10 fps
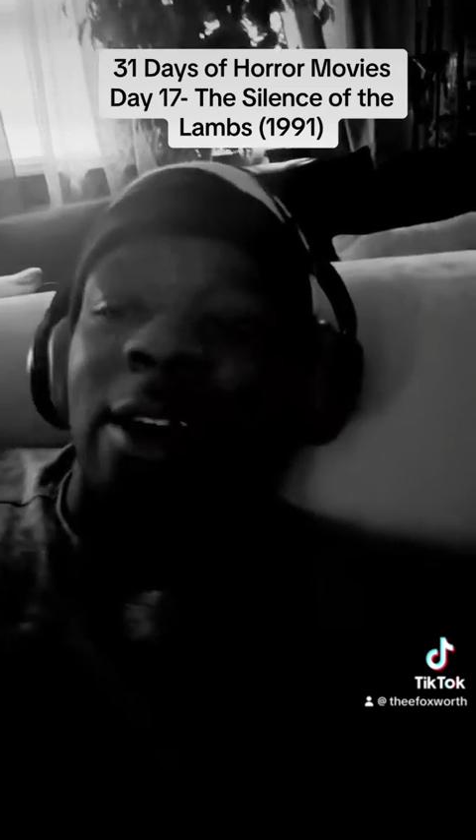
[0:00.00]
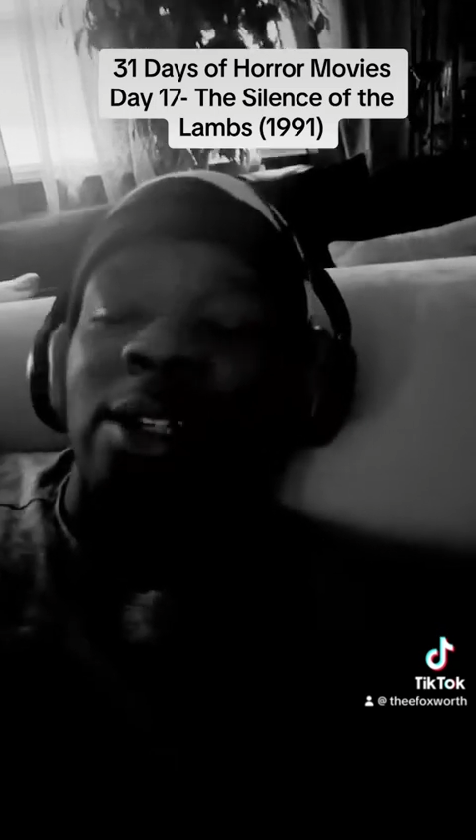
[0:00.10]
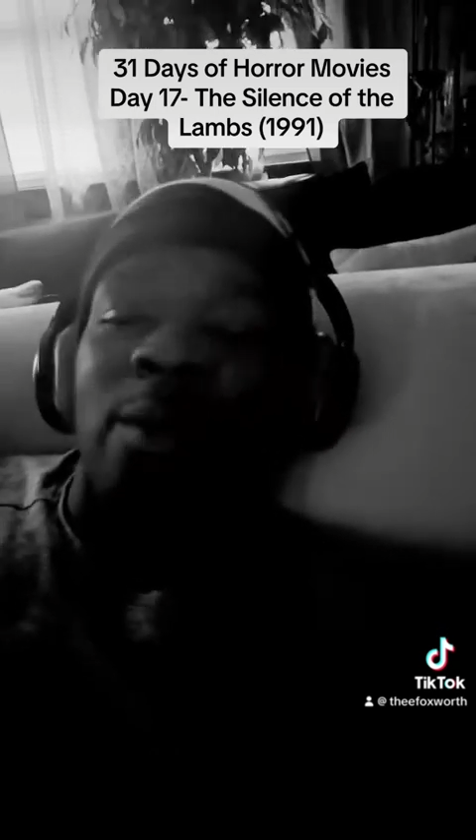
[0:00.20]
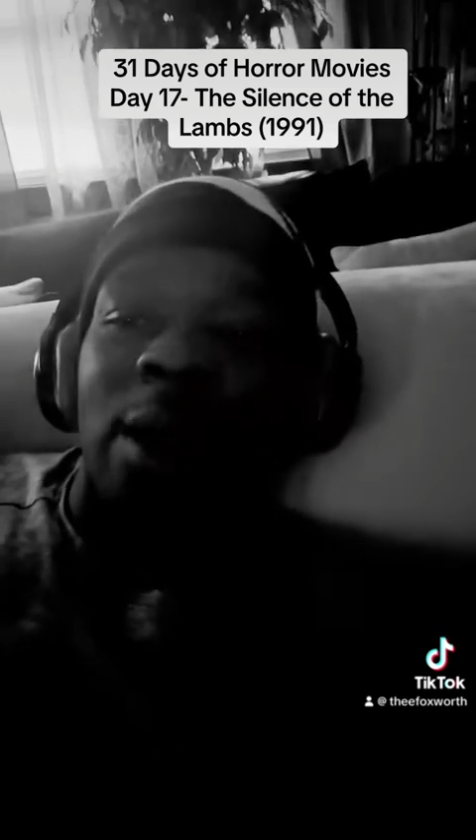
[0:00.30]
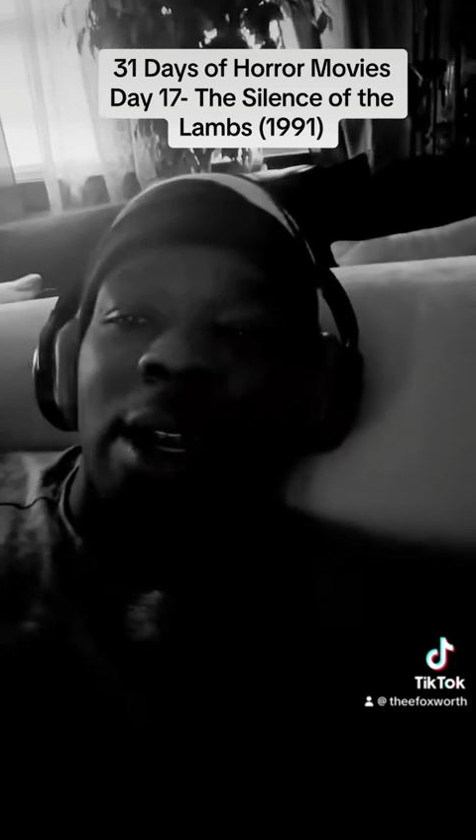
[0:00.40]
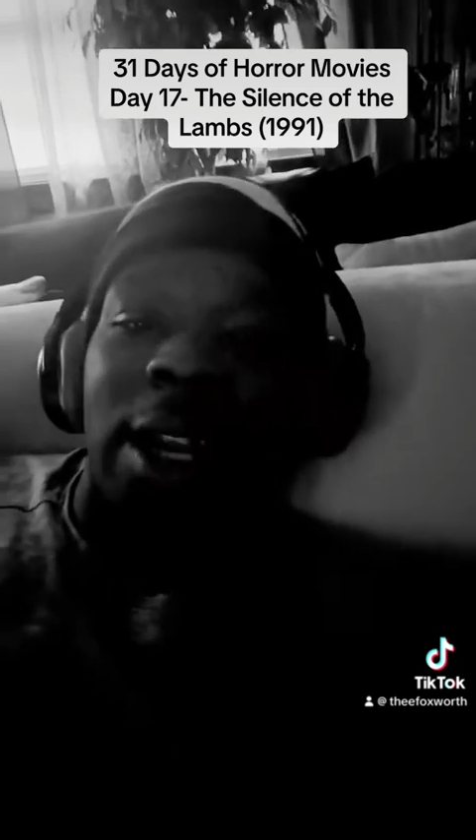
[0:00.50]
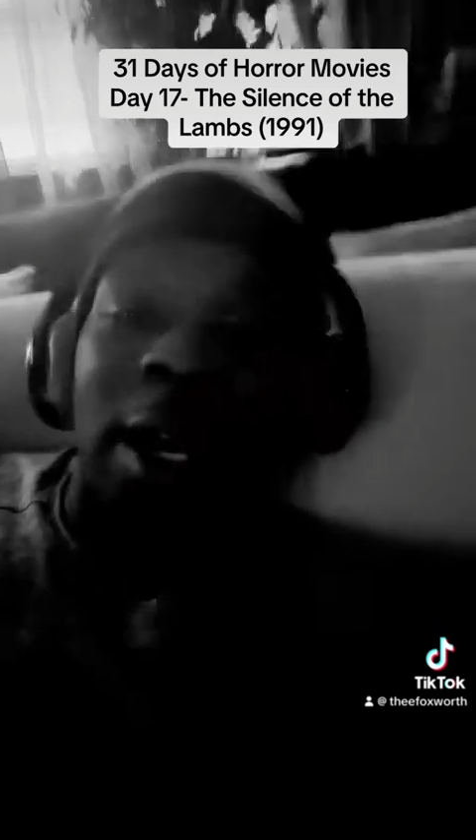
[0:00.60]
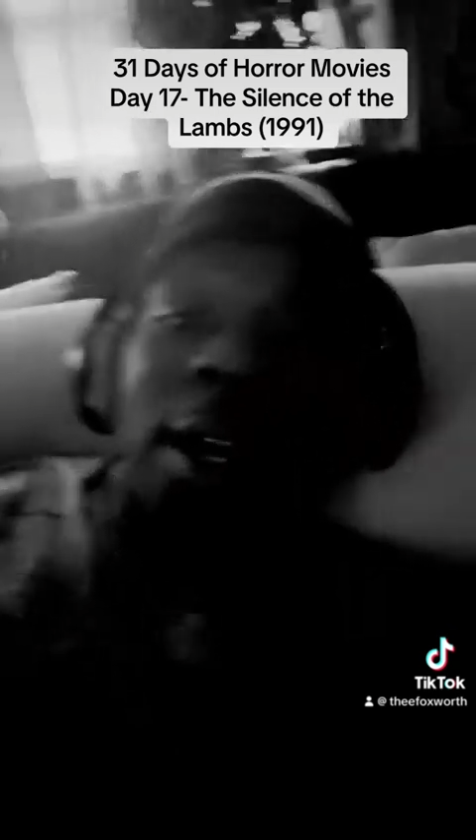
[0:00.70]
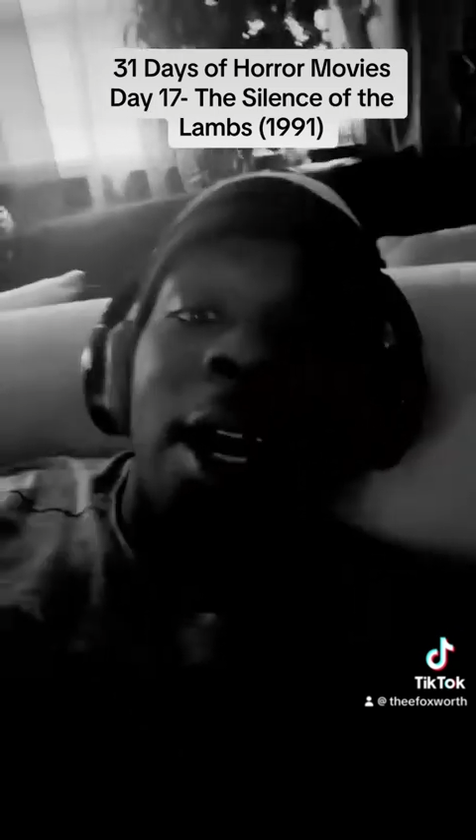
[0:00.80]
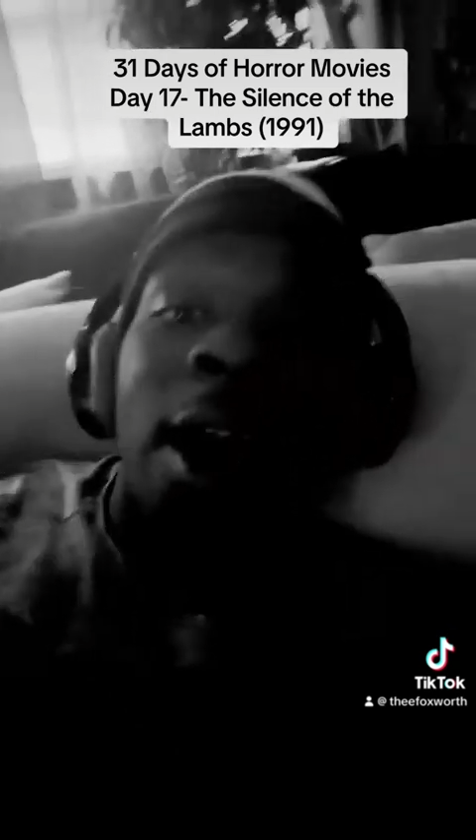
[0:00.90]
She went in
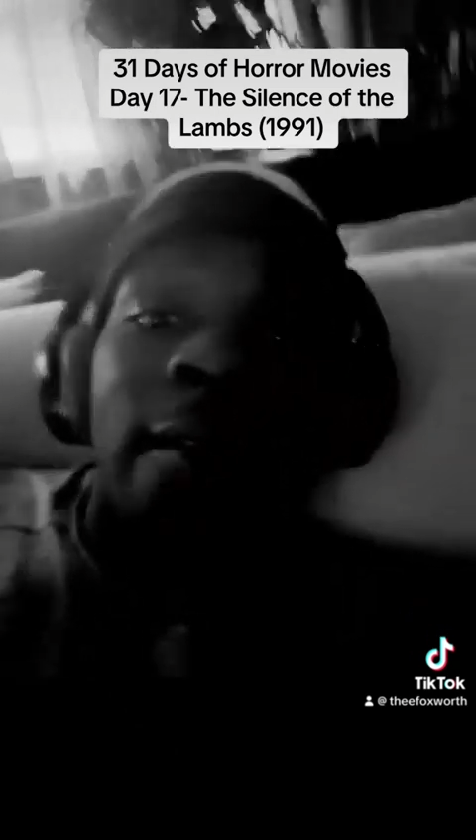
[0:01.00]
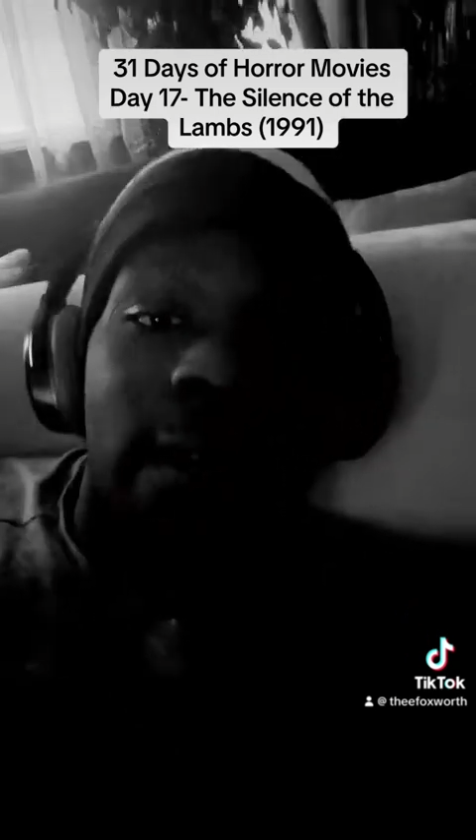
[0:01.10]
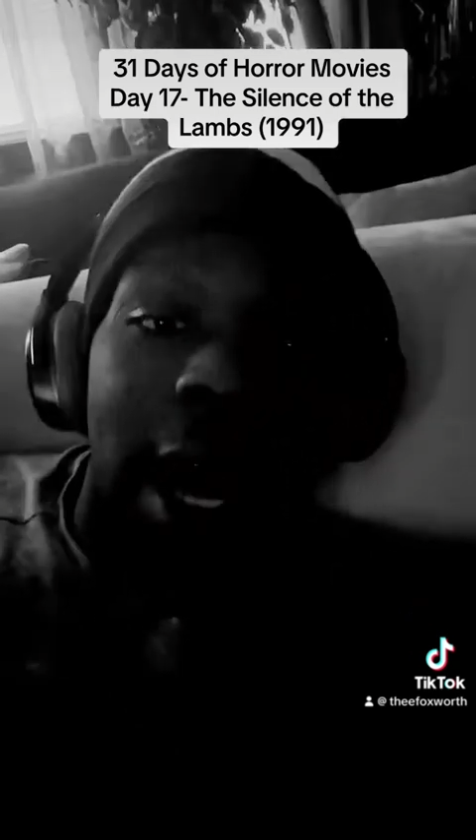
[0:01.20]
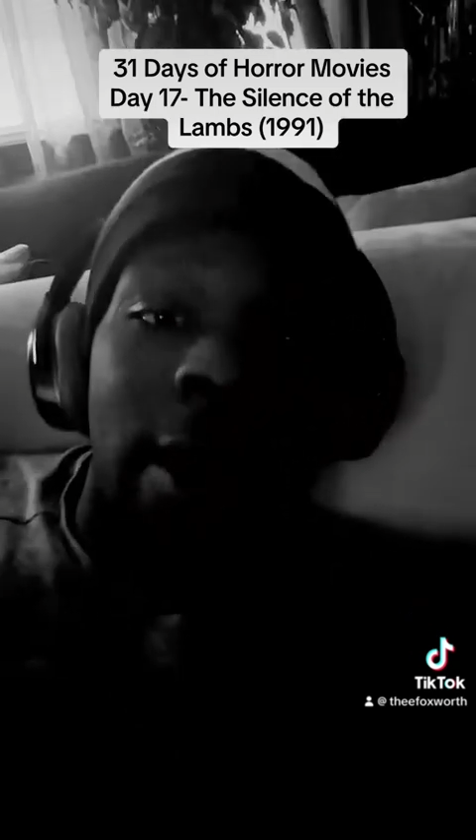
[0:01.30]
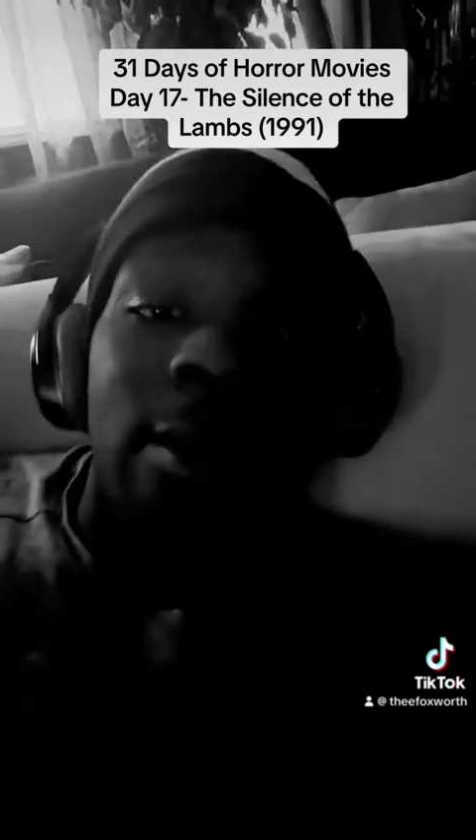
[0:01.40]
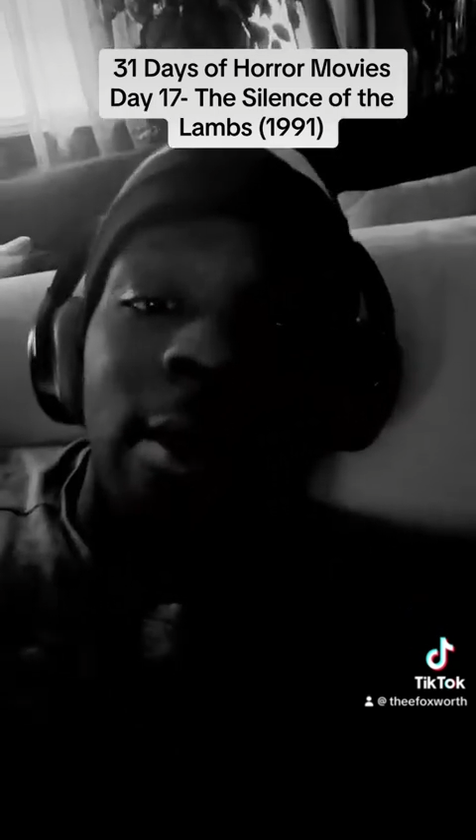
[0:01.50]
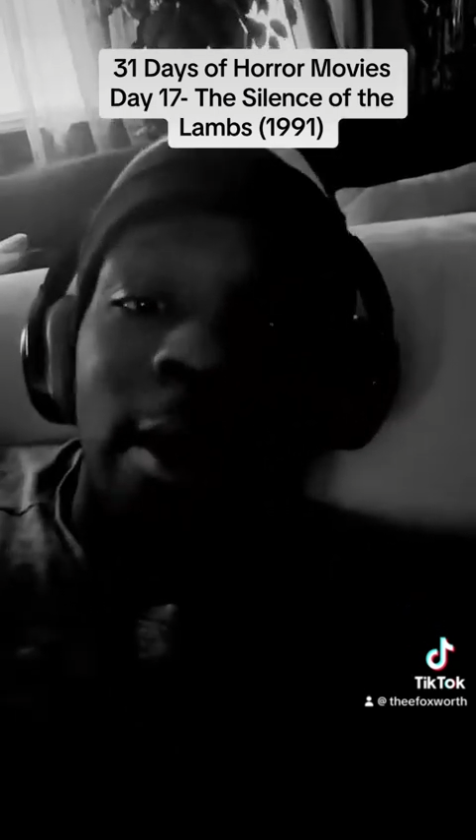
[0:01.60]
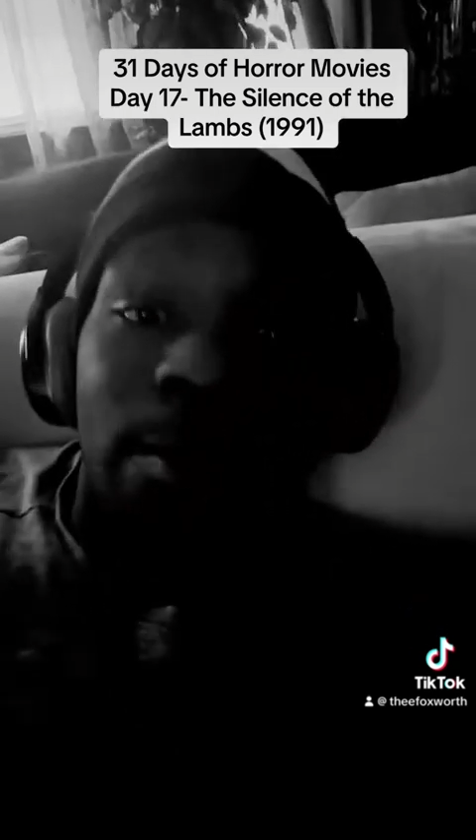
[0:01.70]
there, found the